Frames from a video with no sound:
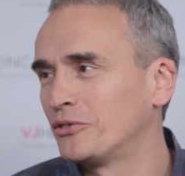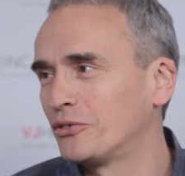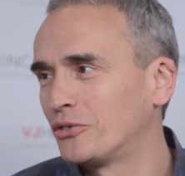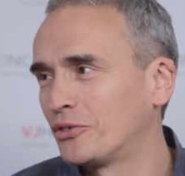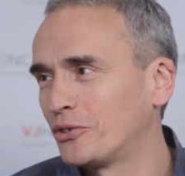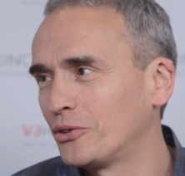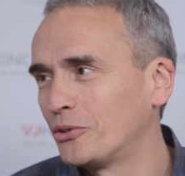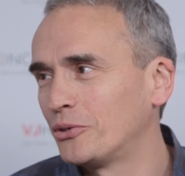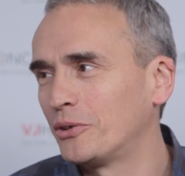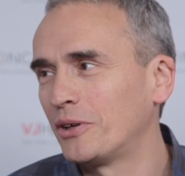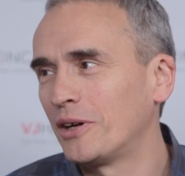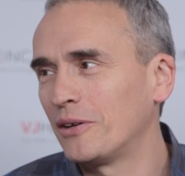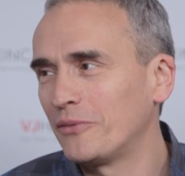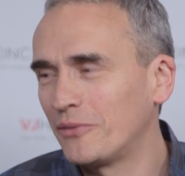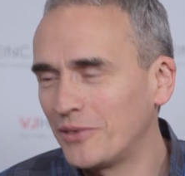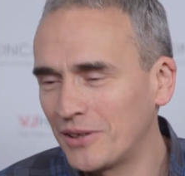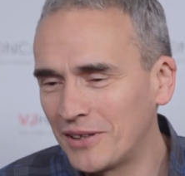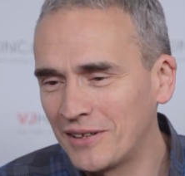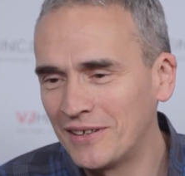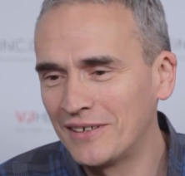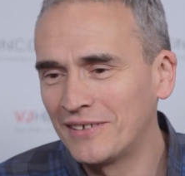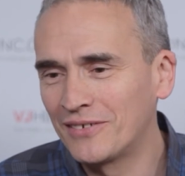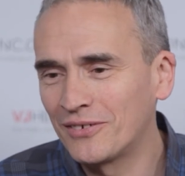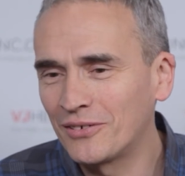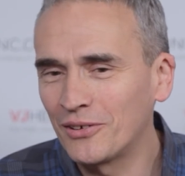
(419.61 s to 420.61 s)
So I think
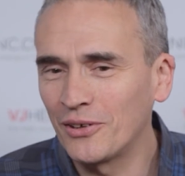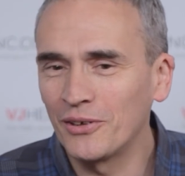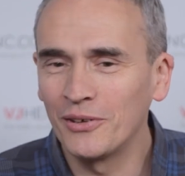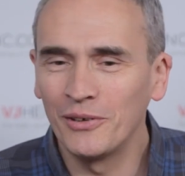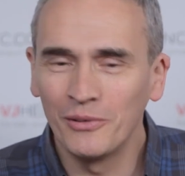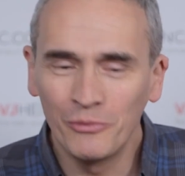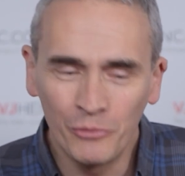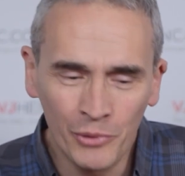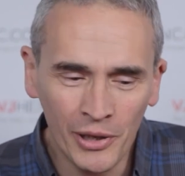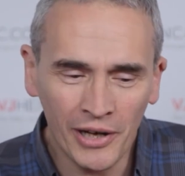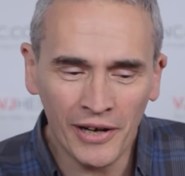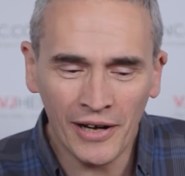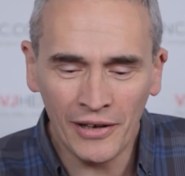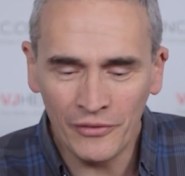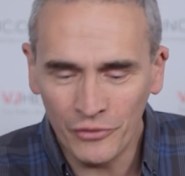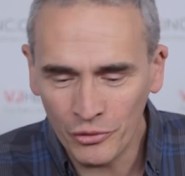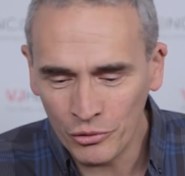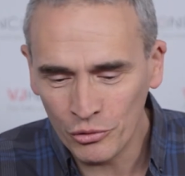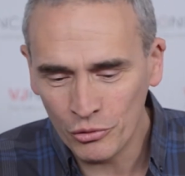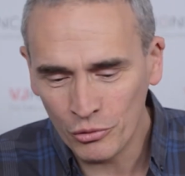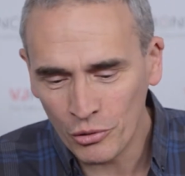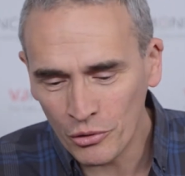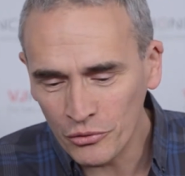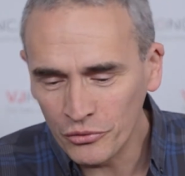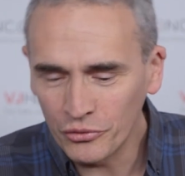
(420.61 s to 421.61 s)
it's whereas a
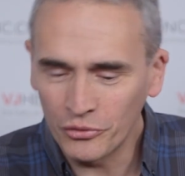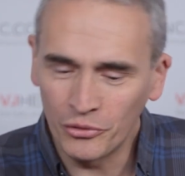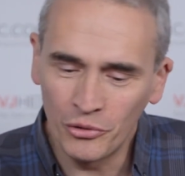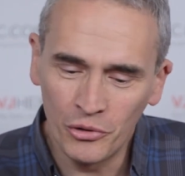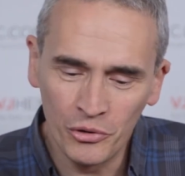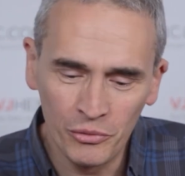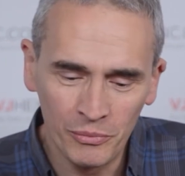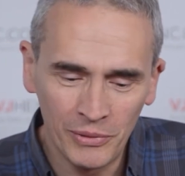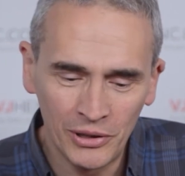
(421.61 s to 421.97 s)
crosstalk